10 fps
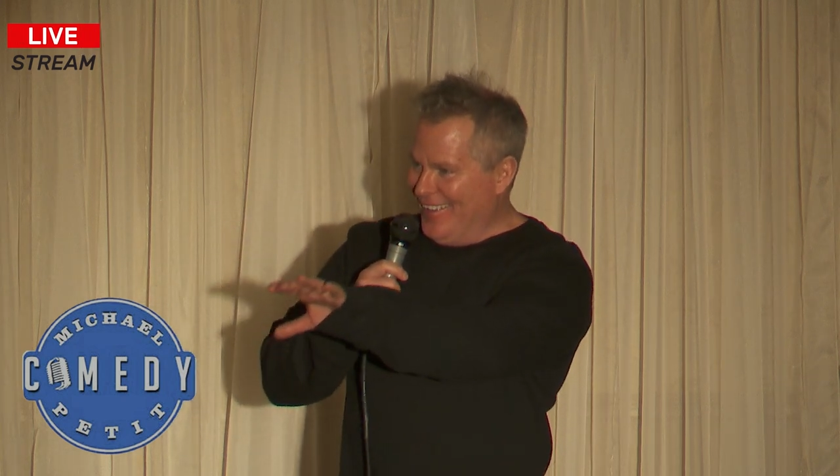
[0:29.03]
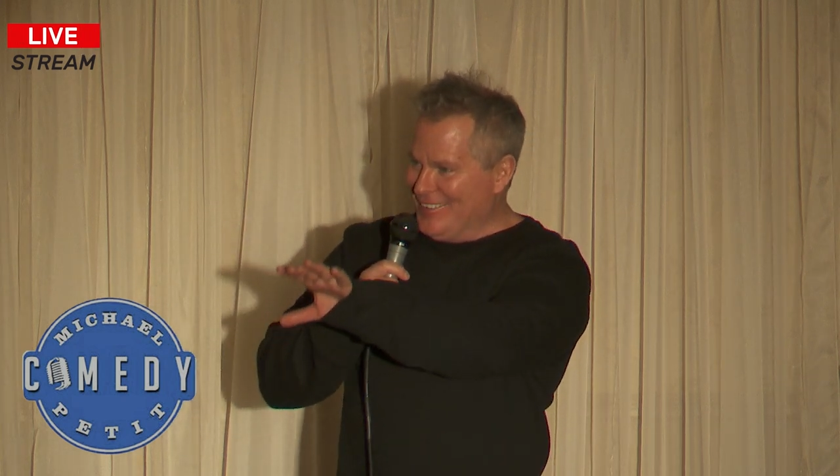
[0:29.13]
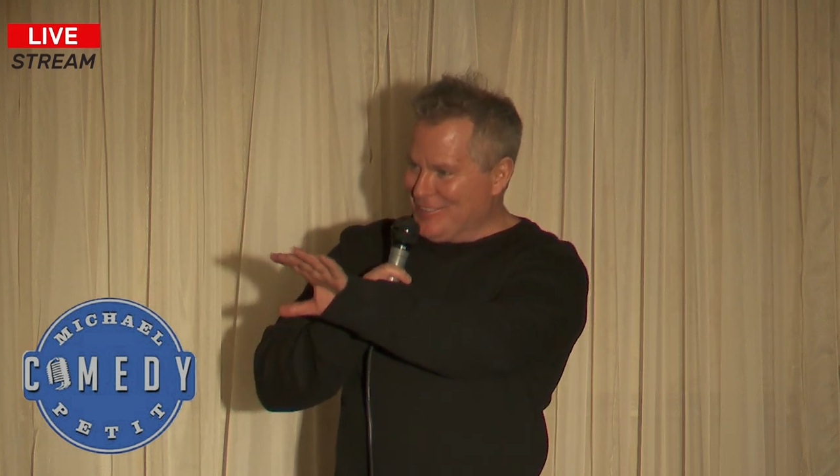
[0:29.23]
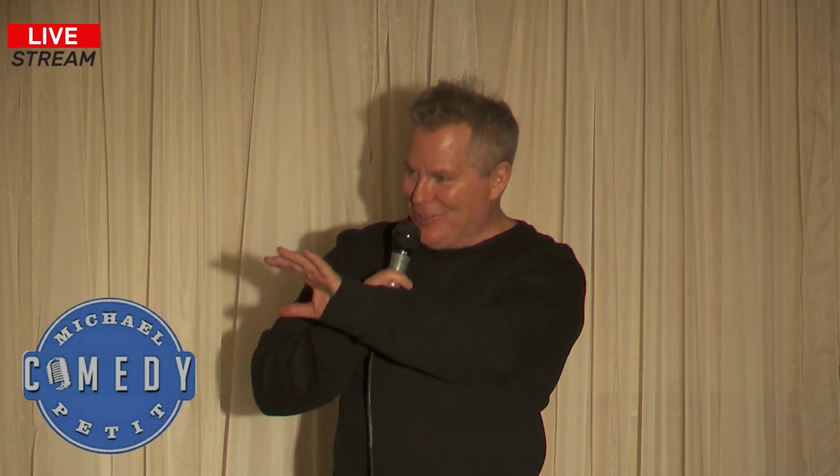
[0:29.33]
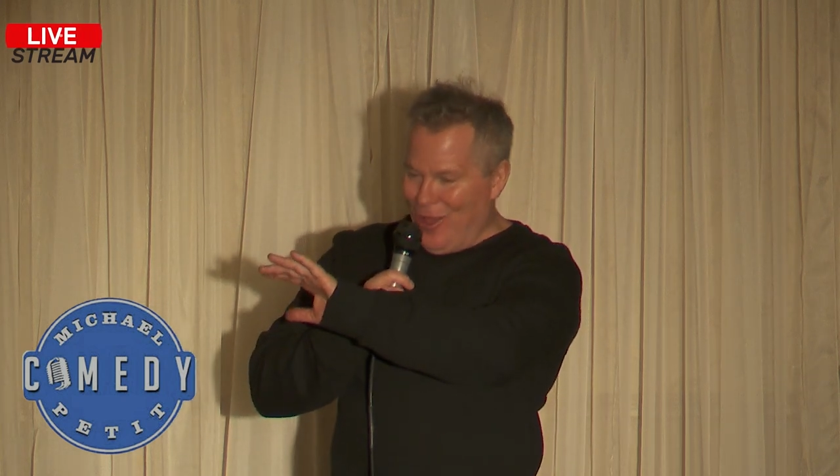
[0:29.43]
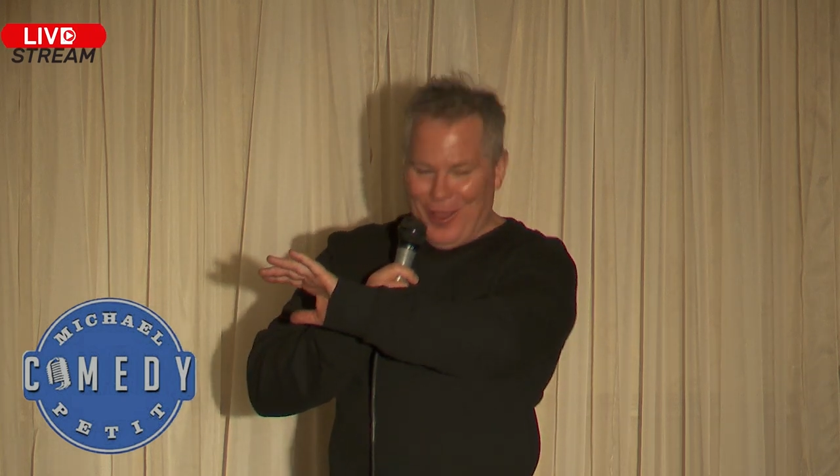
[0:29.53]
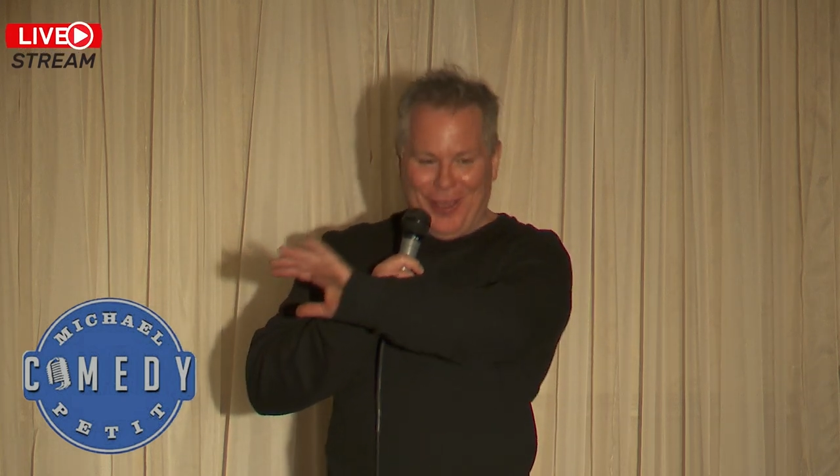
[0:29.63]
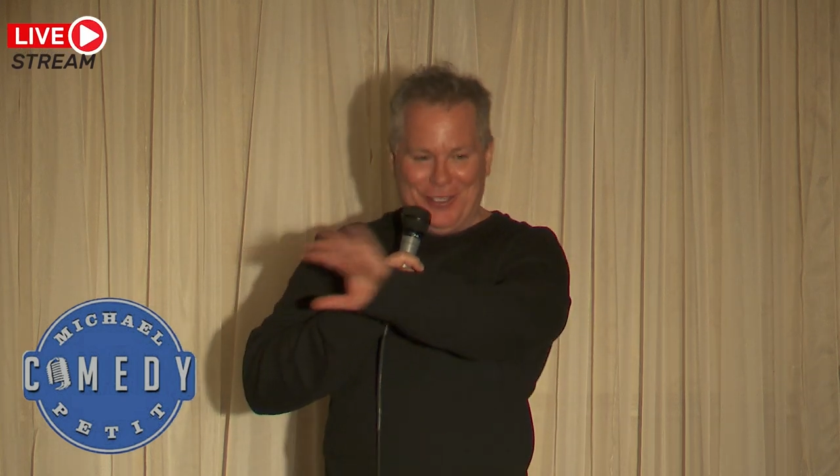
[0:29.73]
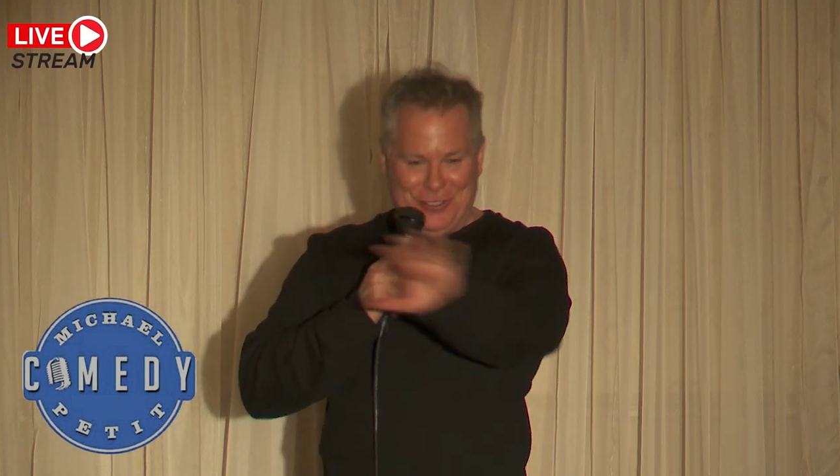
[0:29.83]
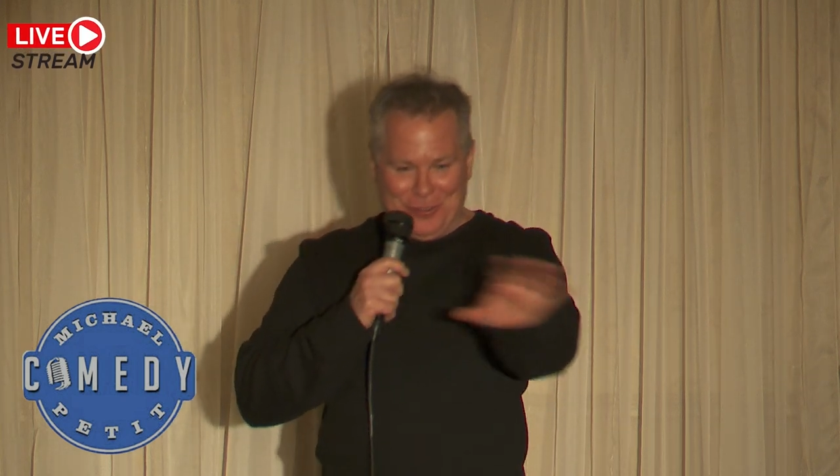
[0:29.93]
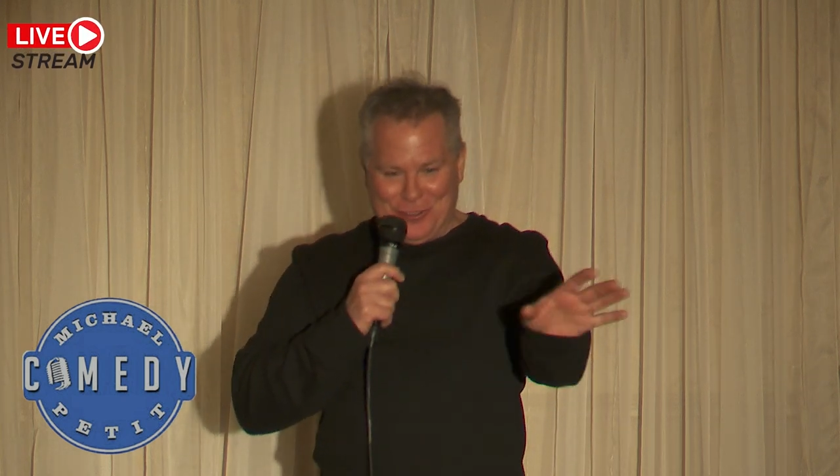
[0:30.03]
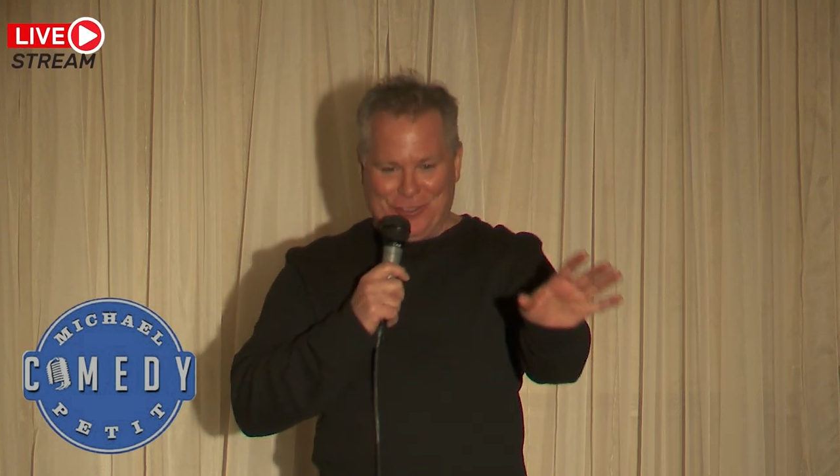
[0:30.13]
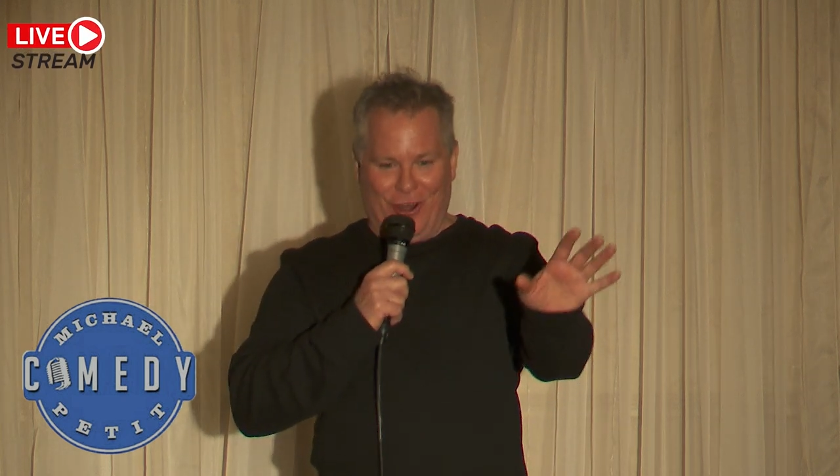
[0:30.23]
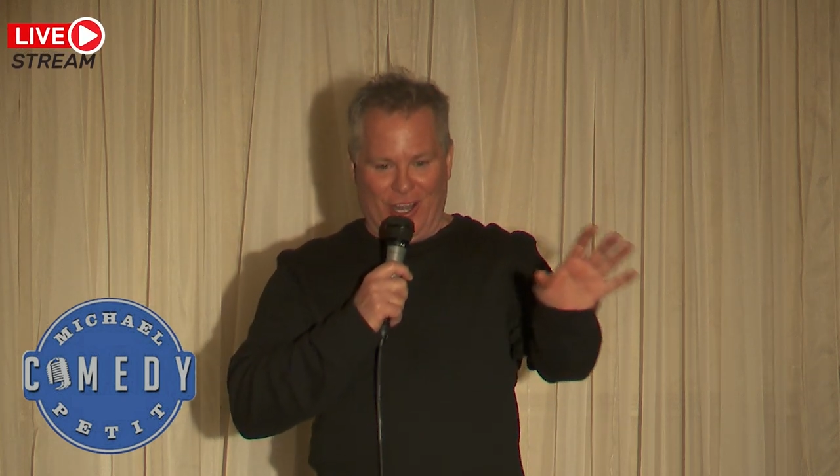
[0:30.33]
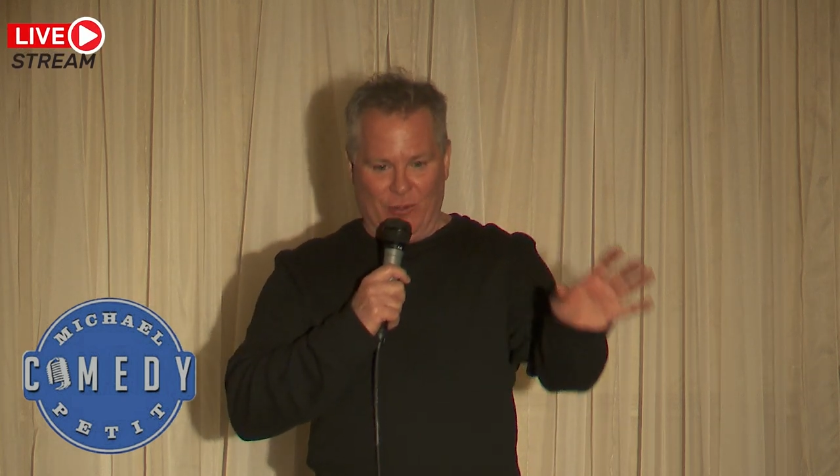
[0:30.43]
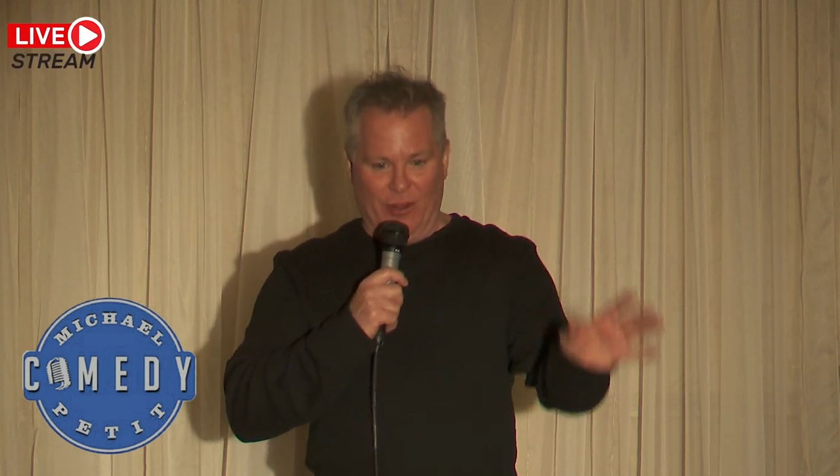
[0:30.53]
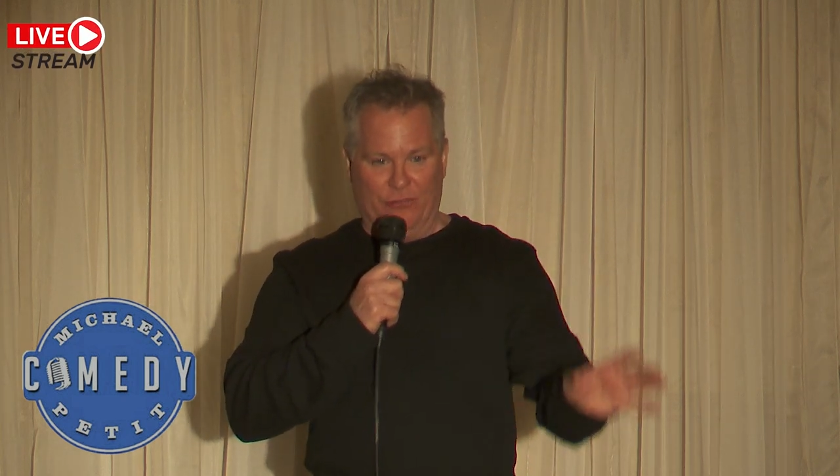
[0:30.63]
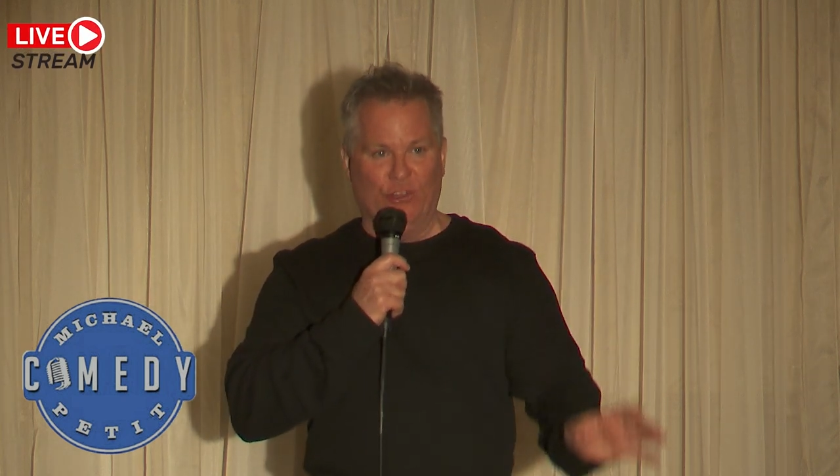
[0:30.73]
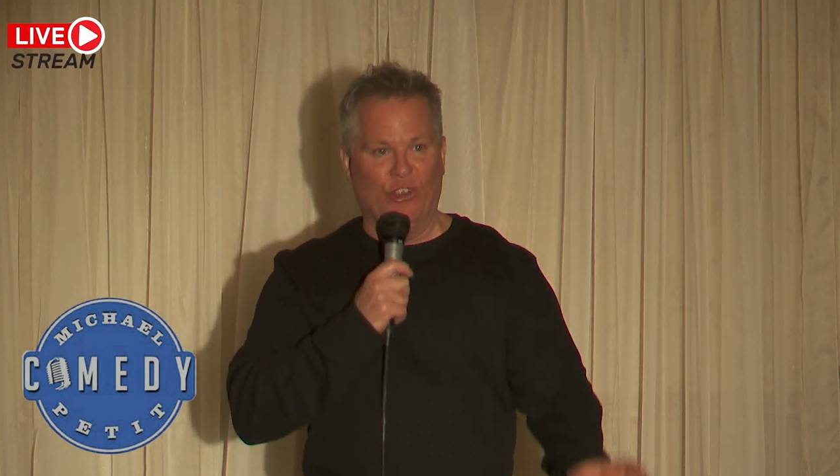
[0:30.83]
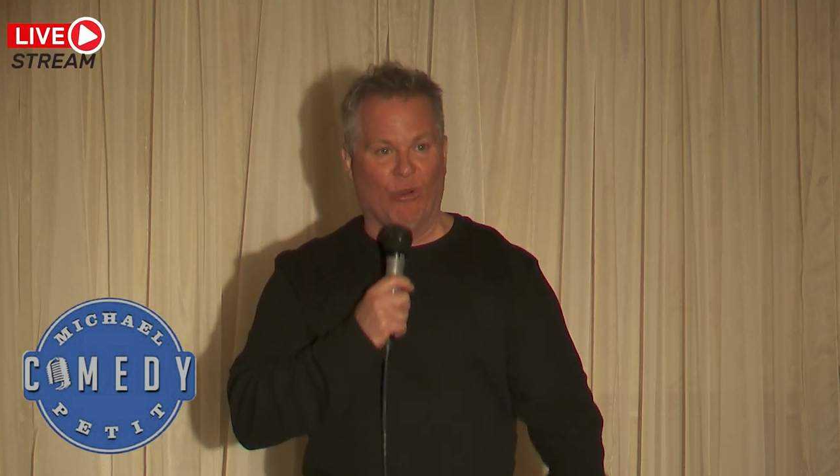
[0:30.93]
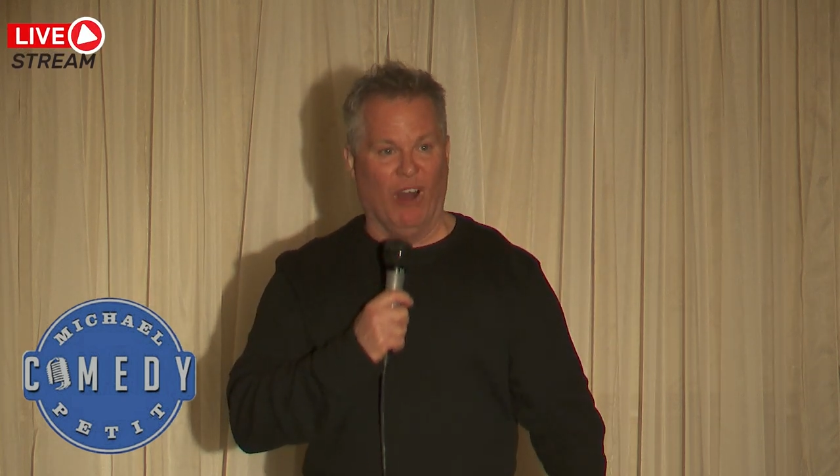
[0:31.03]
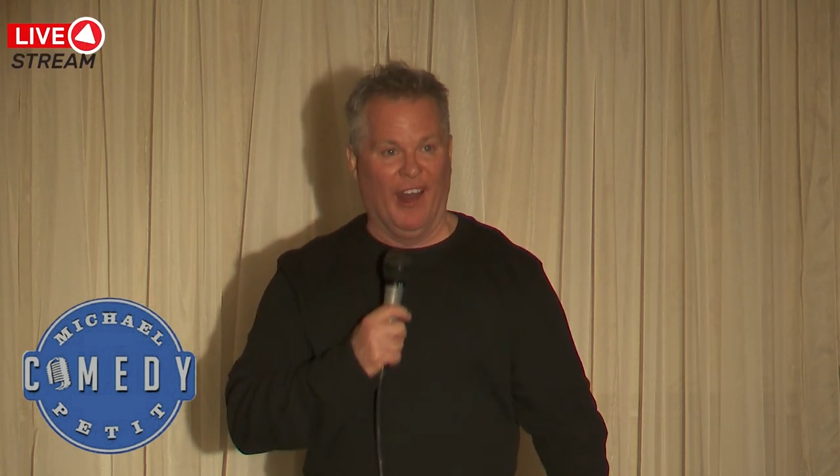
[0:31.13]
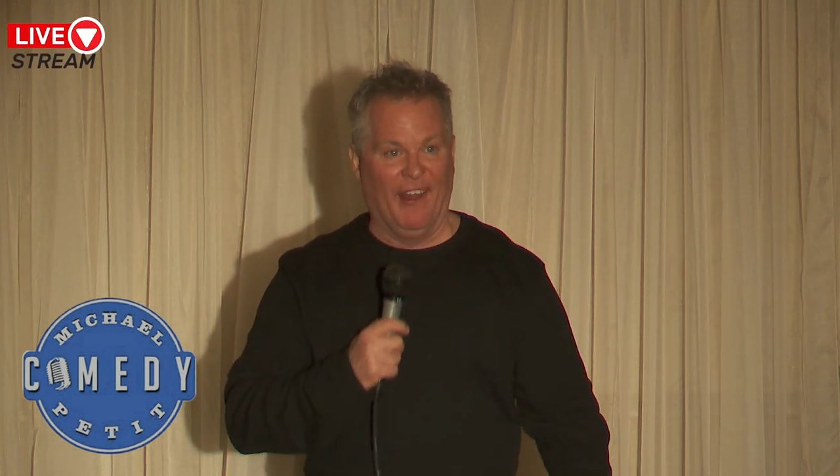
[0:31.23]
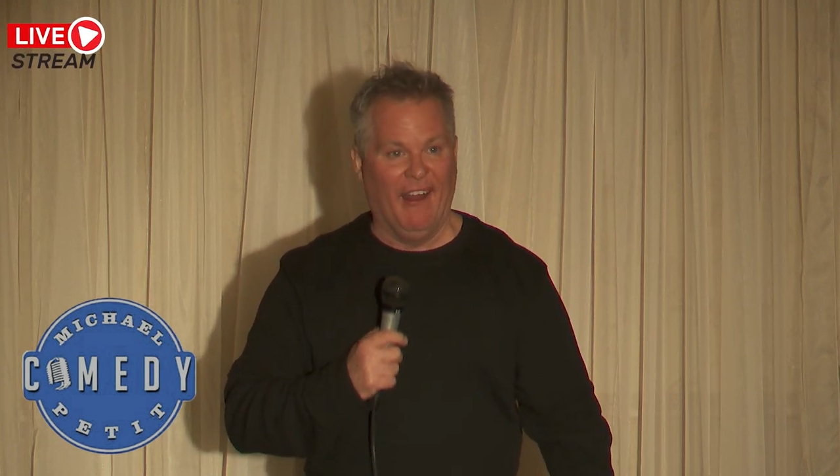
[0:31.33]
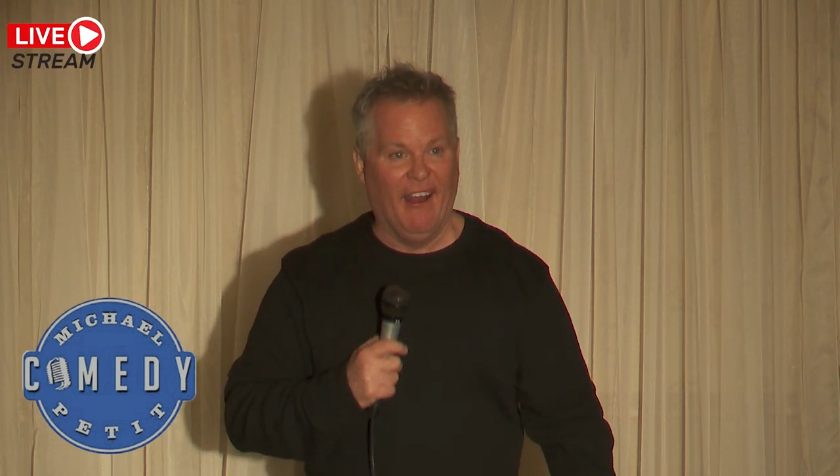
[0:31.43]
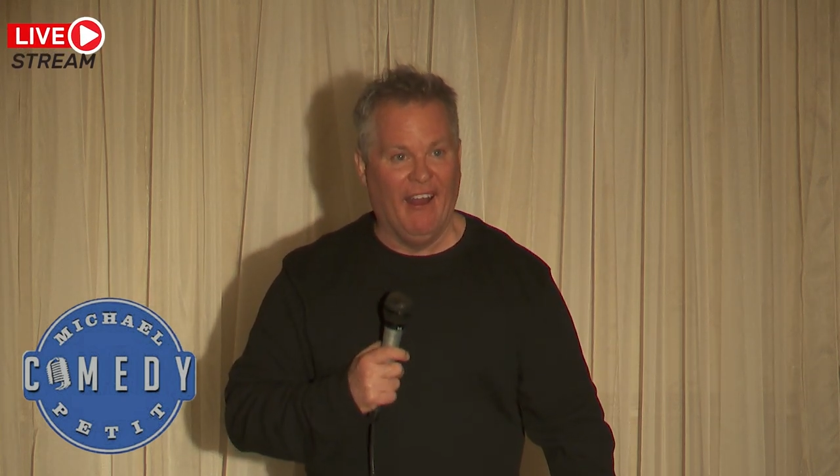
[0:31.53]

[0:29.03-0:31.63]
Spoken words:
As long as you start it with, do you want it?